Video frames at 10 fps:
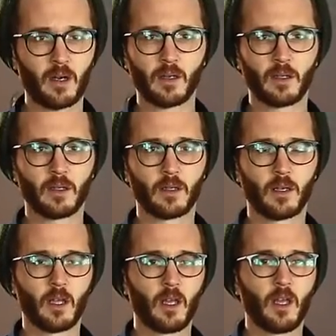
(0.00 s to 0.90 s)
are.
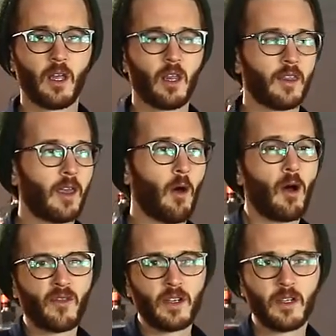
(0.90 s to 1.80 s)
They
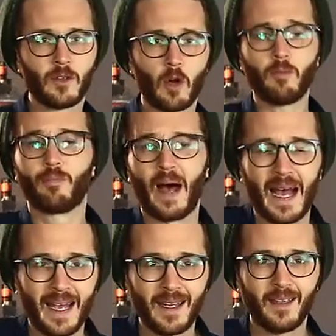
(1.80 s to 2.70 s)
often don't
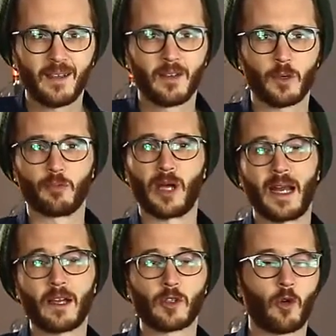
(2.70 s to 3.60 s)
buy your
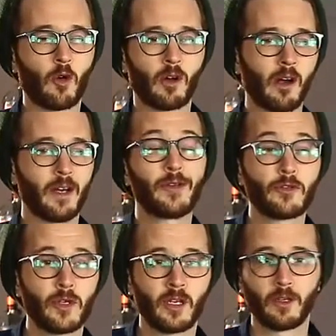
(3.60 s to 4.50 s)
products or are
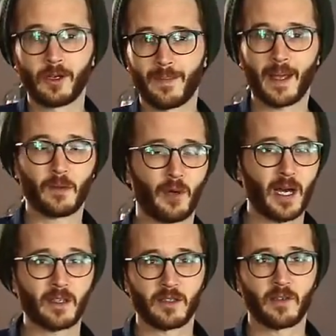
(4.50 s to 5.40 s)
interested in learning about your
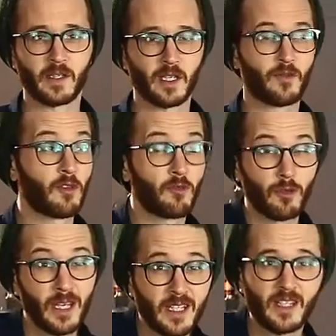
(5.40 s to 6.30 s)
products and services for the
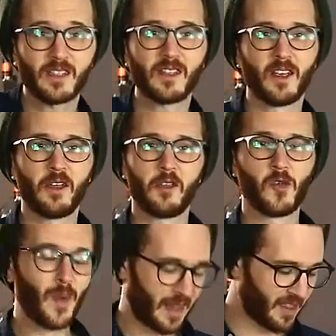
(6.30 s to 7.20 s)
reasons
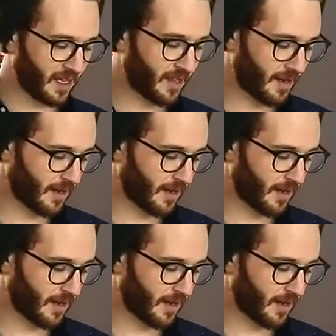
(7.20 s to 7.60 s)
you might think they